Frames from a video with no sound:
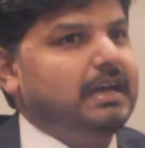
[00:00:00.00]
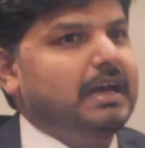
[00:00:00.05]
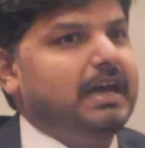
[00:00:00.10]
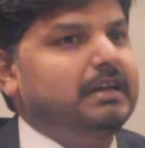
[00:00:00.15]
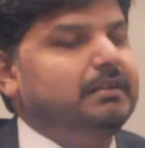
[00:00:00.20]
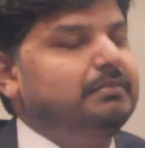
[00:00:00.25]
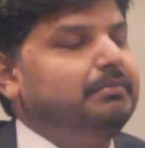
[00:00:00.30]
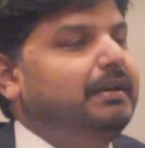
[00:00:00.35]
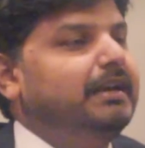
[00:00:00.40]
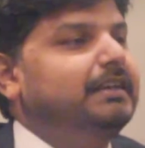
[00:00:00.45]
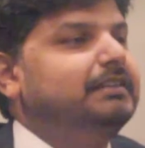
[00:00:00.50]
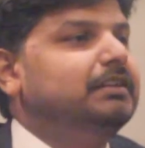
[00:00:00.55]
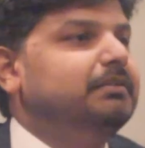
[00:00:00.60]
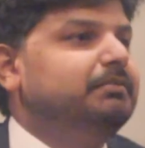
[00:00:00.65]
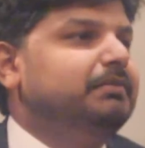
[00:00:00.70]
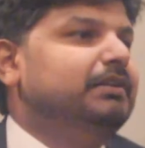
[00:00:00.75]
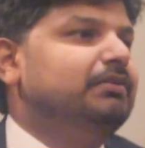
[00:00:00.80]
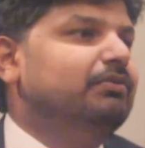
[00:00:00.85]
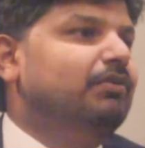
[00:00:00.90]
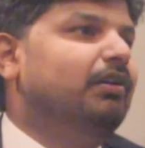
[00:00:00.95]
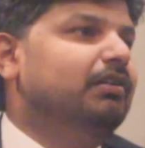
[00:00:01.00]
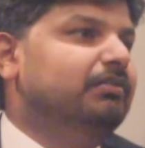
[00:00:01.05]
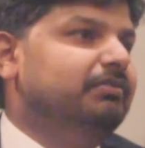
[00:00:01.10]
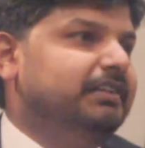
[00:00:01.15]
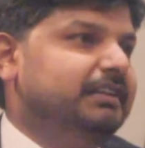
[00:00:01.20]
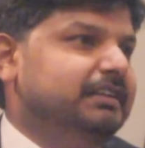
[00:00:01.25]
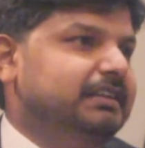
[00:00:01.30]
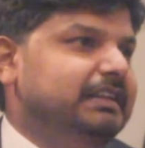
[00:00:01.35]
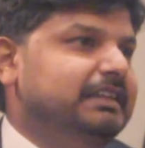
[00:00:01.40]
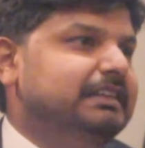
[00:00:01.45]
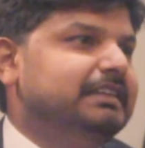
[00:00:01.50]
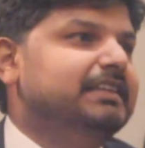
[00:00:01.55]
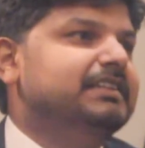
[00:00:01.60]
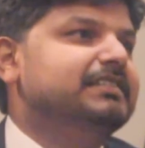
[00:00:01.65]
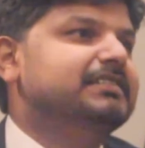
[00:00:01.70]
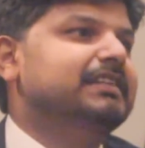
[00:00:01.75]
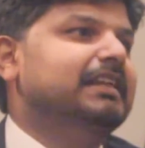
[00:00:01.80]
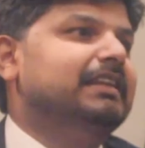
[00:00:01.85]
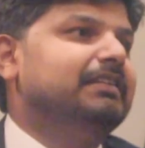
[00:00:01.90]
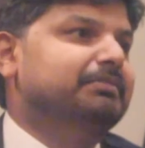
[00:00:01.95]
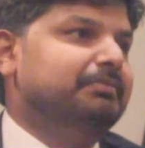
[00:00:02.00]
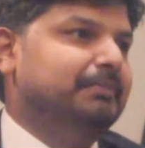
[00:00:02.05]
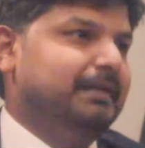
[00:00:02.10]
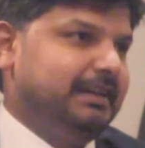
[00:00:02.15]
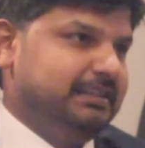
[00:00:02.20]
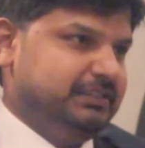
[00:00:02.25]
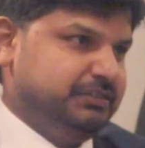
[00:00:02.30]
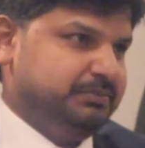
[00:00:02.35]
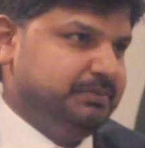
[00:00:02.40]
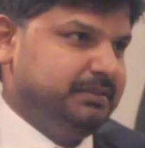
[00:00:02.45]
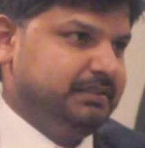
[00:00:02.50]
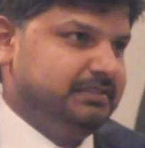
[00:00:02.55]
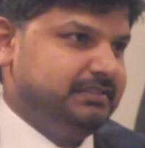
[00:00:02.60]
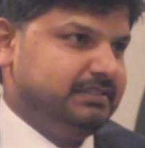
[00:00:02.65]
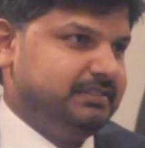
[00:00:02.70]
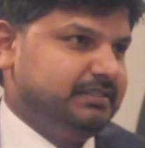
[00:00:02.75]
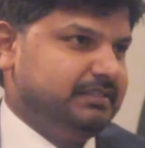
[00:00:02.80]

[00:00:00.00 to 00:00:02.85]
and make them involved in their self-management.